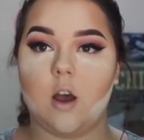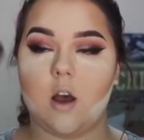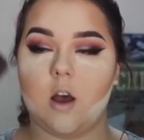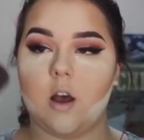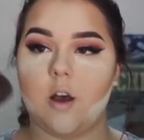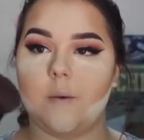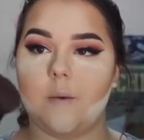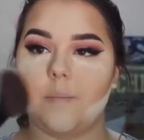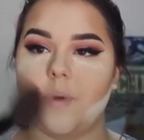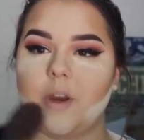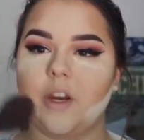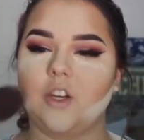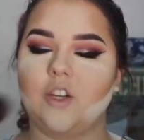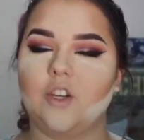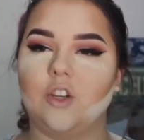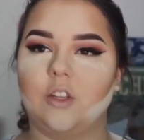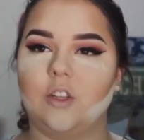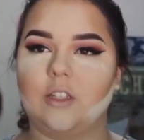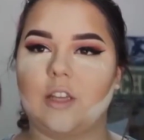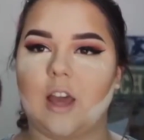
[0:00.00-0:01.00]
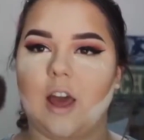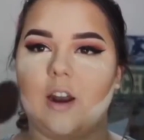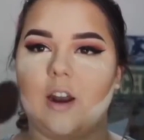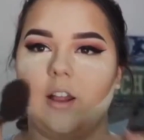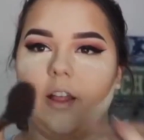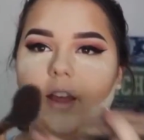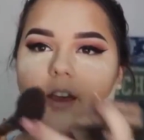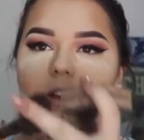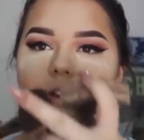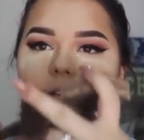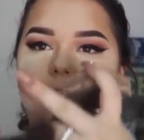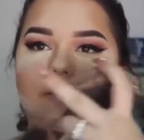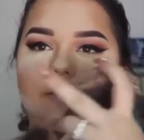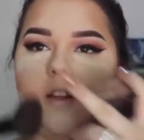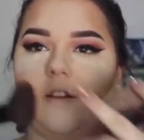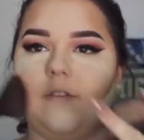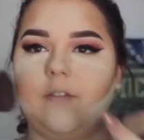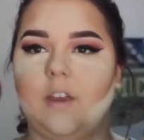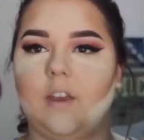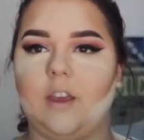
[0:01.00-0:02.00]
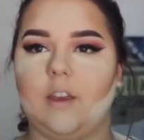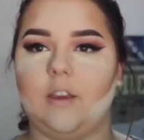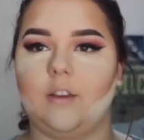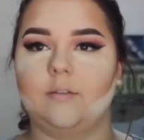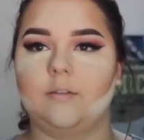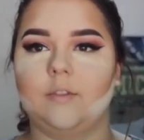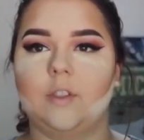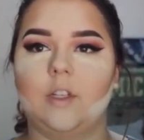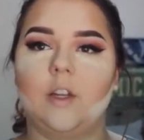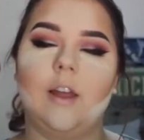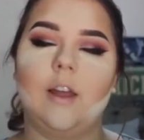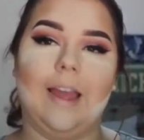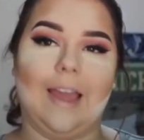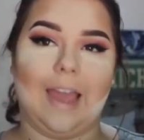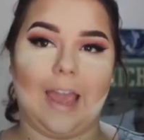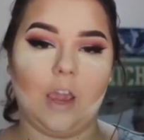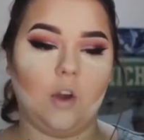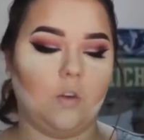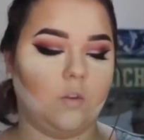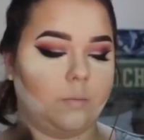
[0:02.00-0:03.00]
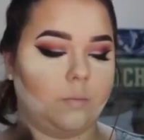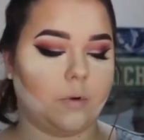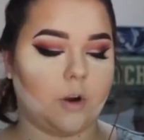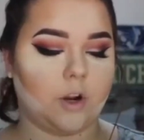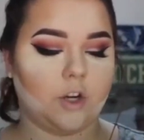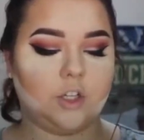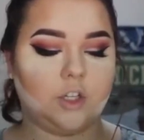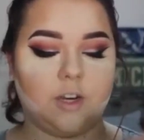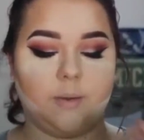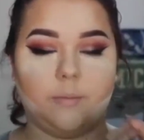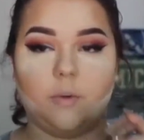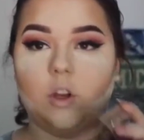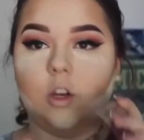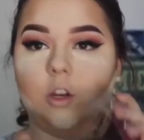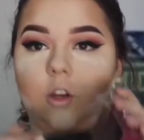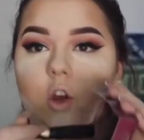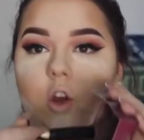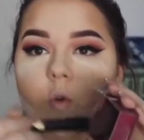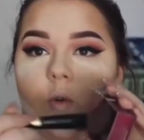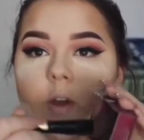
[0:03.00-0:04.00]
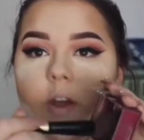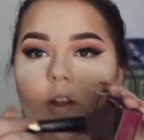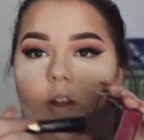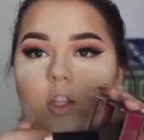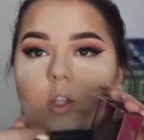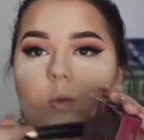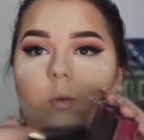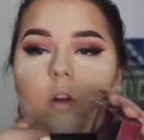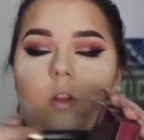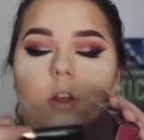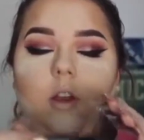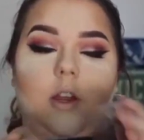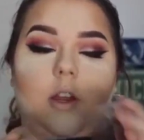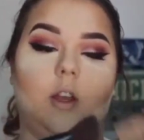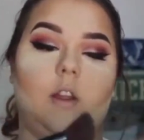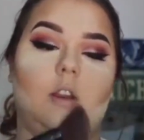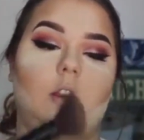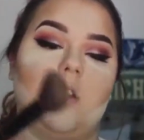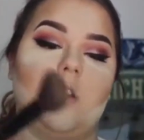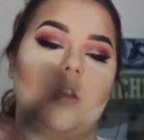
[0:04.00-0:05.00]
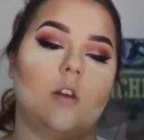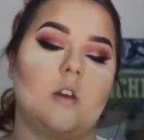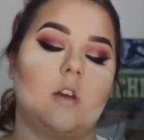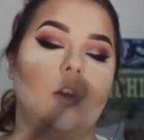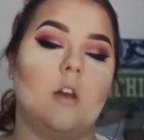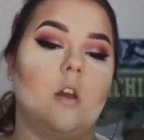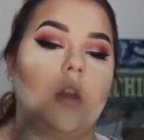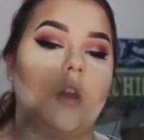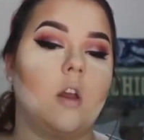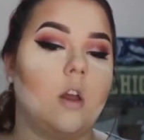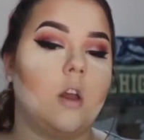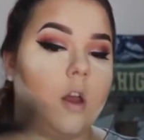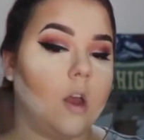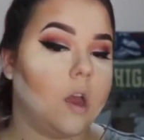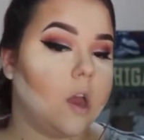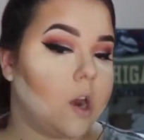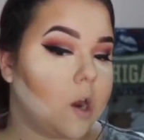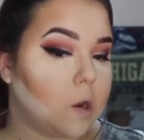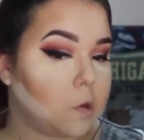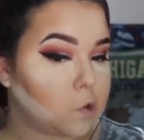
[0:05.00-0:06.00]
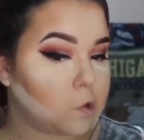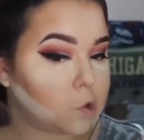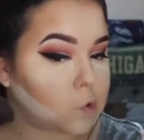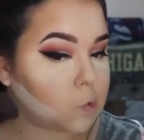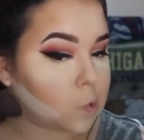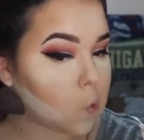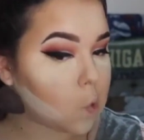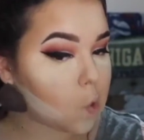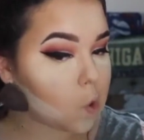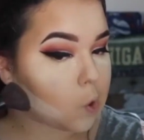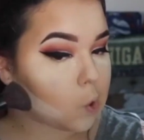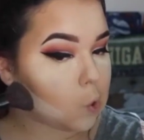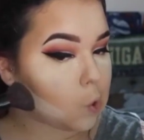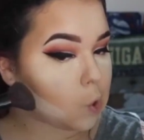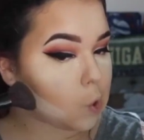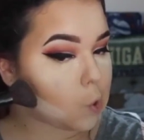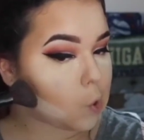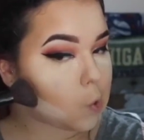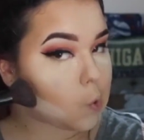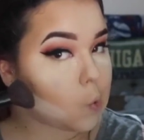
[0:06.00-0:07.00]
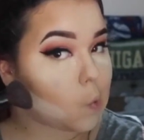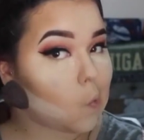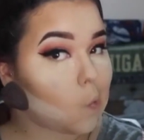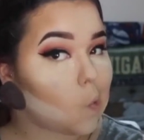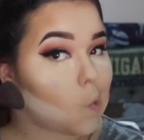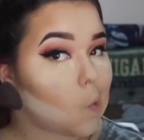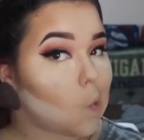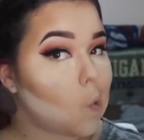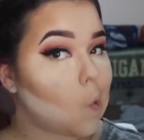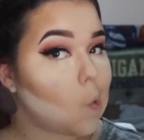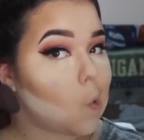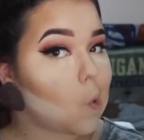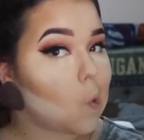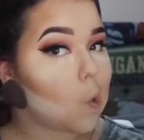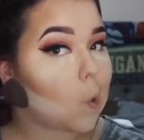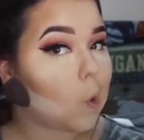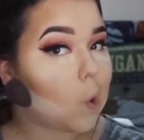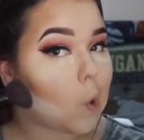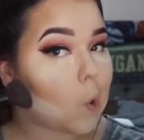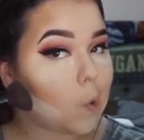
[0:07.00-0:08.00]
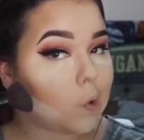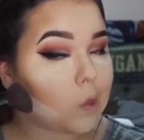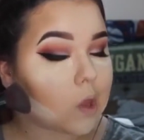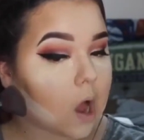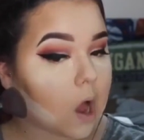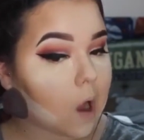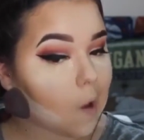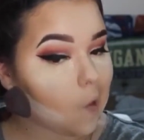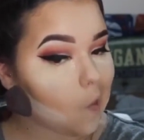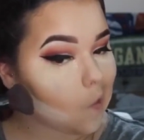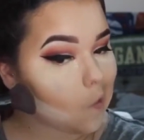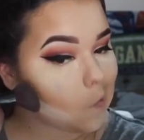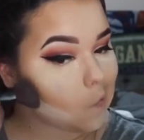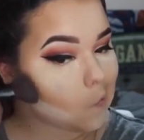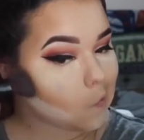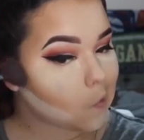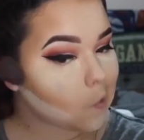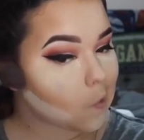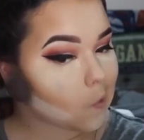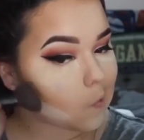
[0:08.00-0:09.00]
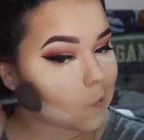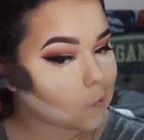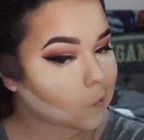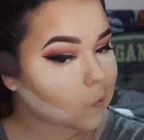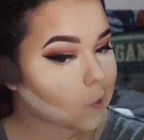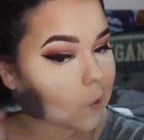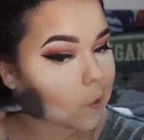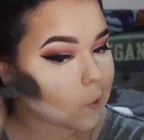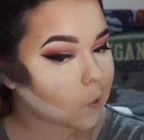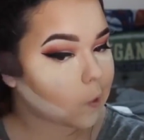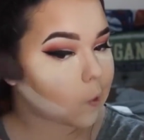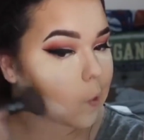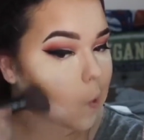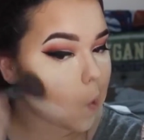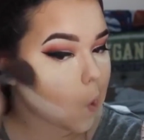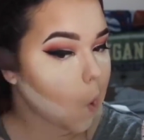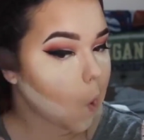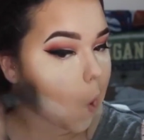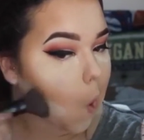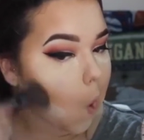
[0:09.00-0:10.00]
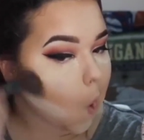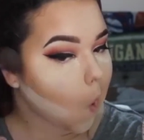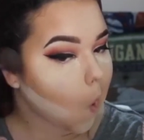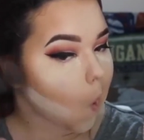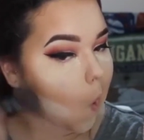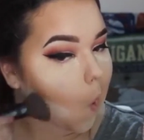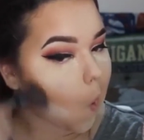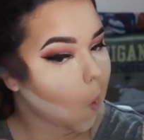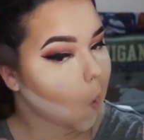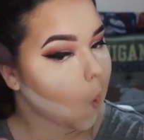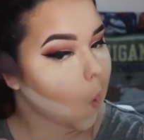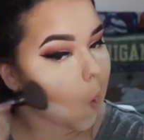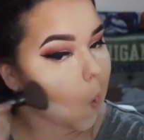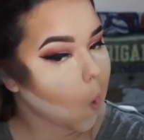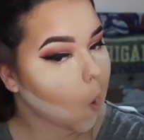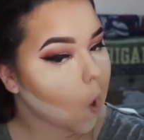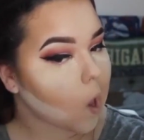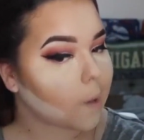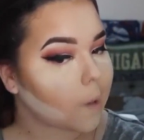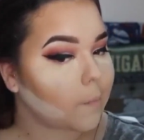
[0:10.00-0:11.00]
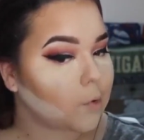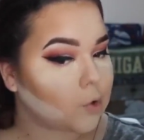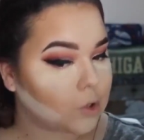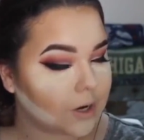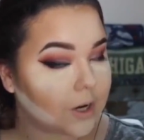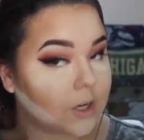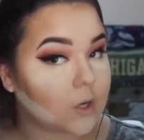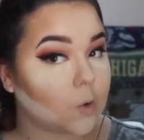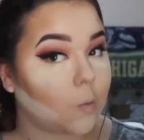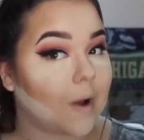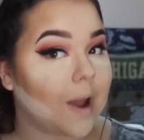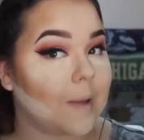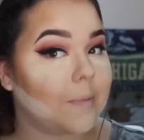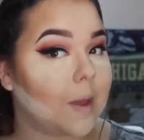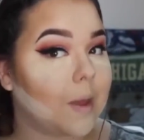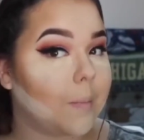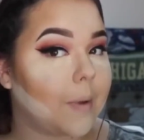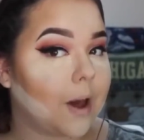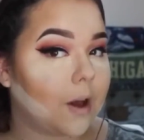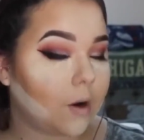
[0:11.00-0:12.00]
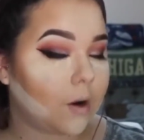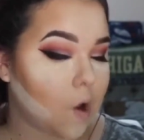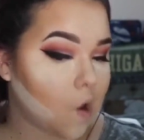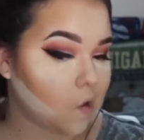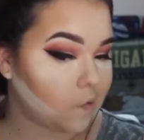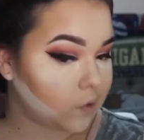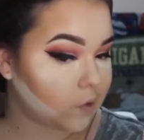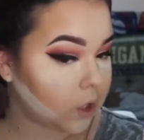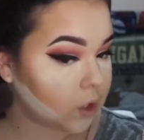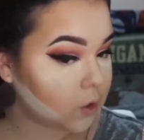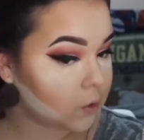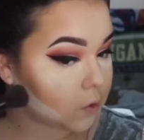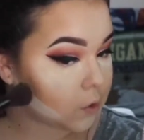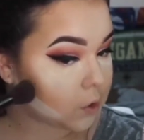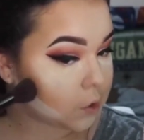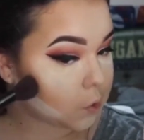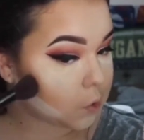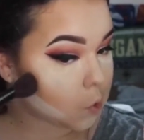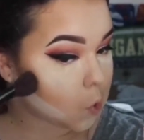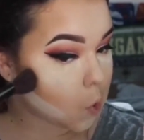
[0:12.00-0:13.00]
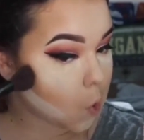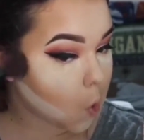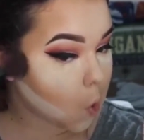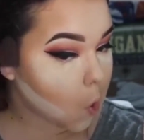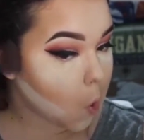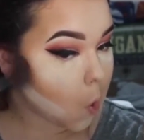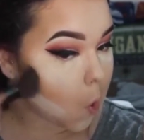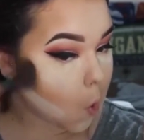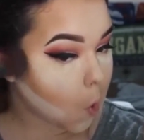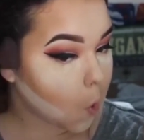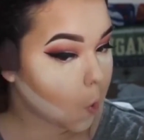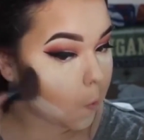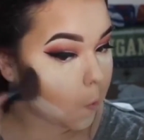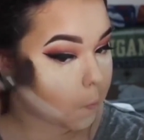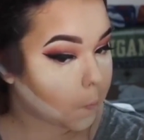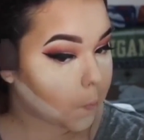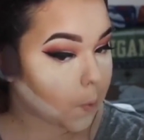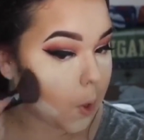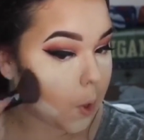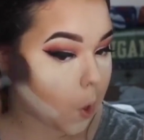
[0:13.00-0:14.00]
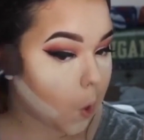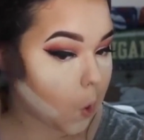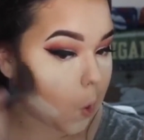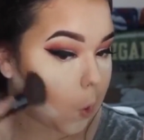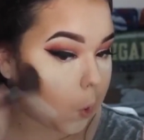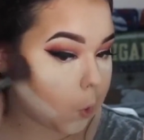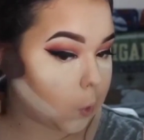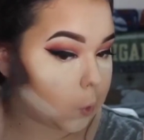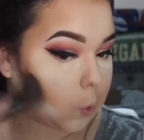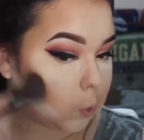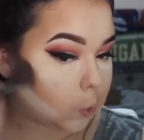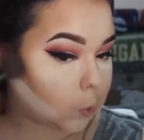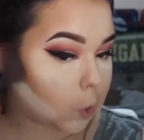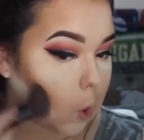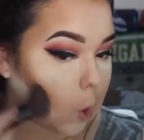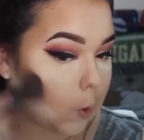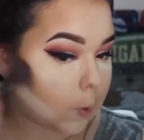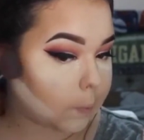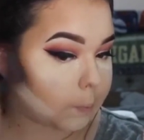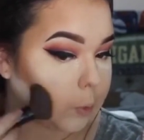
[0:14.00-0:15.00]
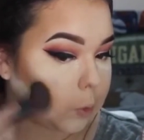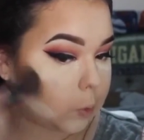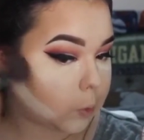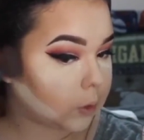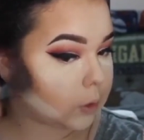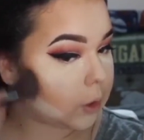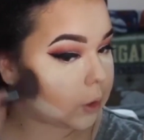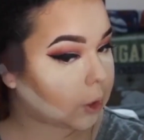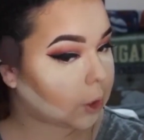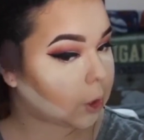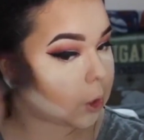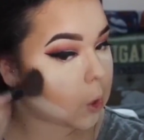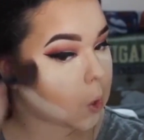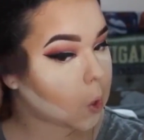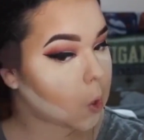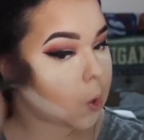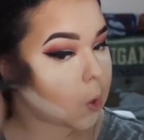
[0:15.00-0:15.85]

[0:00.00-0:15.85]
and it's just kind of like a fluffy angled brush, and I'm going to go in, swirl it in, and I'm just going to go in the hollows, and I'm just kind of, and I'm going to try not to wipe that powder off when I do this. But you just go in between there,